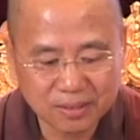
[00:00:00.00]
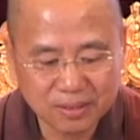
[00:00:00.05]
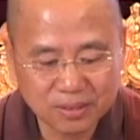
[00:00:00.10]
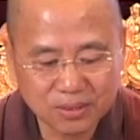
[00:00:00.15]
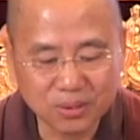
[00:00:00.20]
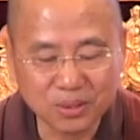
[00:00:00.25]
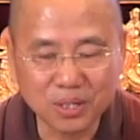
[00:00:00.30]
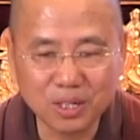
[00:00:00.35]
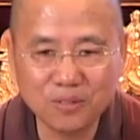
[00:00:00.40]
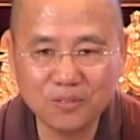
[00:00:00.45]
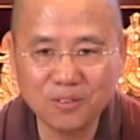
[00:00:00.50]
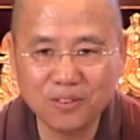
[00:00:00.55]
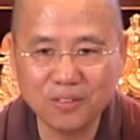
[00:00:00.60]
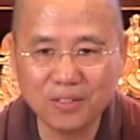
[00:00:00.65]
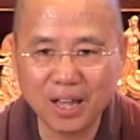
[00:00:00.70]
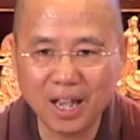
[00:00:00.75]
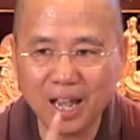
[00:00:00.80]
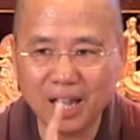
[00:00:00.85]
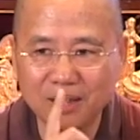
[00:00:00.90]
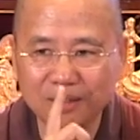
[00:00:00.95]
So even
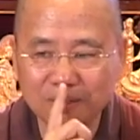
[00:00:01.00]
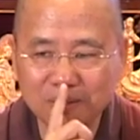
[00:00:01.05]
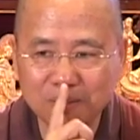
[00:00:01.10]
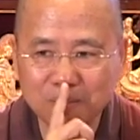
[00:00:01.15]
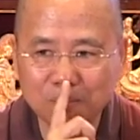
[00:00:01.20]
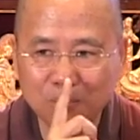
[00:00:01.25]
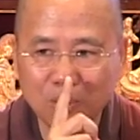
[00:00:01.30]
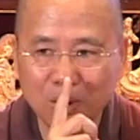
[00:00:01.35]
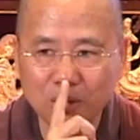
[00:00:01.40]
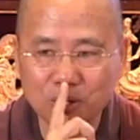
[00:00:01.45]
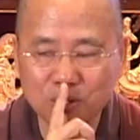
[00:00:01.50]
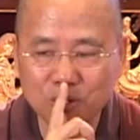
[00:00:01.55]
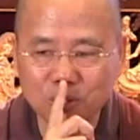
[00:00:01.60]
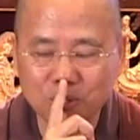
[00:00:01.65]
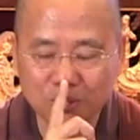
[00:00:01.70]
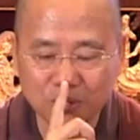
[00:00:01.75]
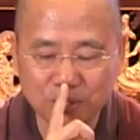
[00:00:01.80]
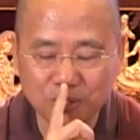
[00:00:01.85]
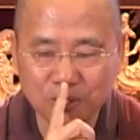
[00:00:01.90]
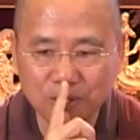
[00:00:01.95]
that
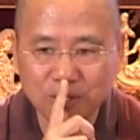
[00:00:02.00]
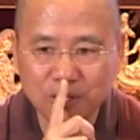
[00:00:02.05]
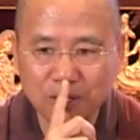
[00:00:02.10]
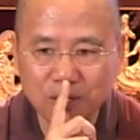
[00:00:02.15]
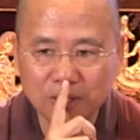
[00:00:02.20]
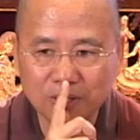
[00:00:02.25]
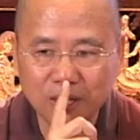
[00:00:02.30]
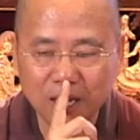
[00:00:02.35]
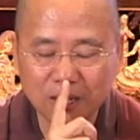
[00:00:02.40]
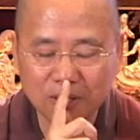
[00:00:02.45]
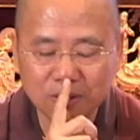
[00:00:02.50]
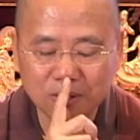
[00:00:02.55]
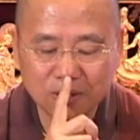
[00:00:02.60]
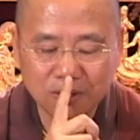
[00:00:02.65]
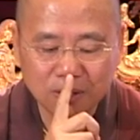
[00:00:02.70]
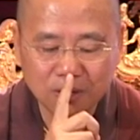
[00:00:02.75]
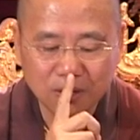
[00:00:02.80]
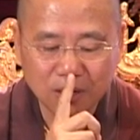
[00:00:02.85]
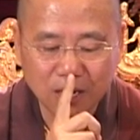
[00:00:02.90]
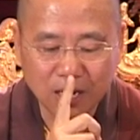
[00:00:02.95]
posture,
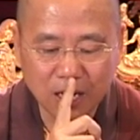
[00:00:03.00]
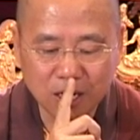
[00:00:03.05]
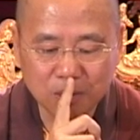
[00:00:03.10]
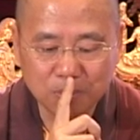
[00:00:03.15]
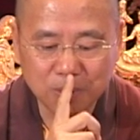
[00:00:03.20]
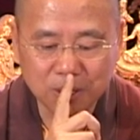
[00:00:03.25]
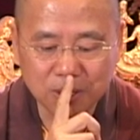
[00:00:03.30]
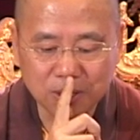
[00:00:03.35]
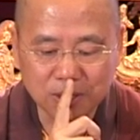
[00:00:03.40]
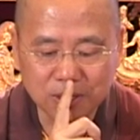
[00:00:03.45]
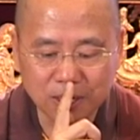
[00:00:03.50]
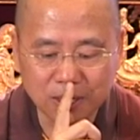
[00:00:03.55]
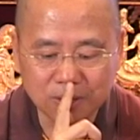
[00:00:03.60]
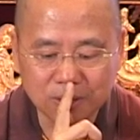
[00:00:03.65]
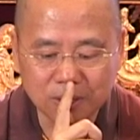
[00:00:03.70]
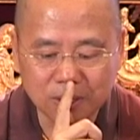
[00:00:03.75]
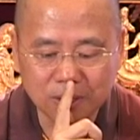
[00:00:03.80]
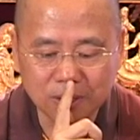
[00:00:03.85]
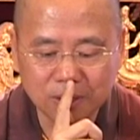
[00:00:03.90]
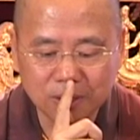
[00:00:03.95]
that
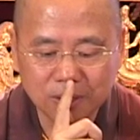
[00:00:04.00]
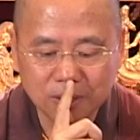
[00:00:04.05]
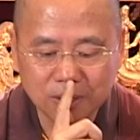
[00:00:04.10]
anapanasati,